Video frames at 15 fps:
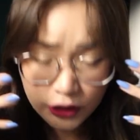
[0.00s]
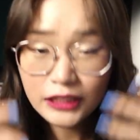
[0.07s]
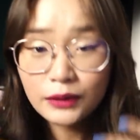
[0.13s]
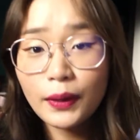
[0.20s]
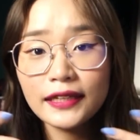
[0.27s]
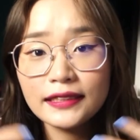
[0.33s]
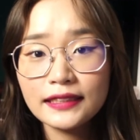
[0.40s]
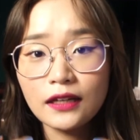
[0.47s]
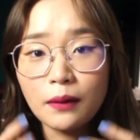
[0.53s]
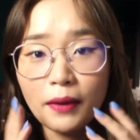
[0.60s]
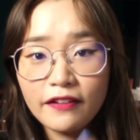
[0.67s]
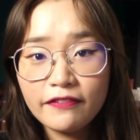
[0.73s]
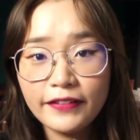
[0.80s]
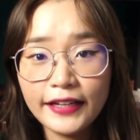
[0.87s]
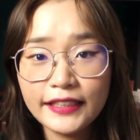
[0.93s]
is what's on my
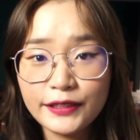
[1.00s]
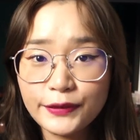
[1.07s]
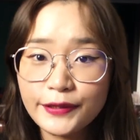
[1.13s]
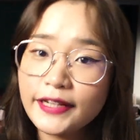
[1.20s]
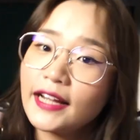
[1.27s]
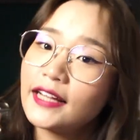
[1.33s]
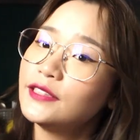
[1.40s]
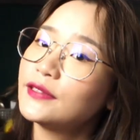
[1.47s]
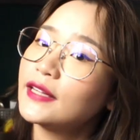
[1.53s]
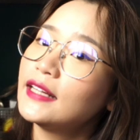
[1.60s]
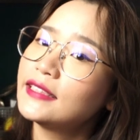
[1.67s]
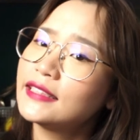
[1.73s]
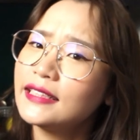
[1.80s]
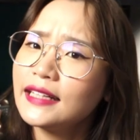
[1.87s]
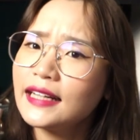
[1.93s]
face today. And you can
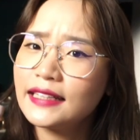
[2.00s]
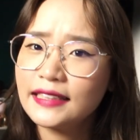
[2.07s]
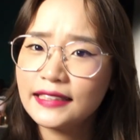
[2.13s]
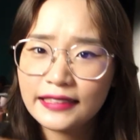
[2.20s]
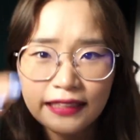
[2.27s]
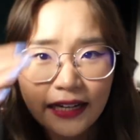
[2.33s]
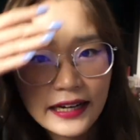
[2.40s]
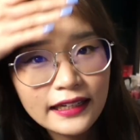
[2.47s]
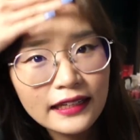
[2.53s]
see that it's like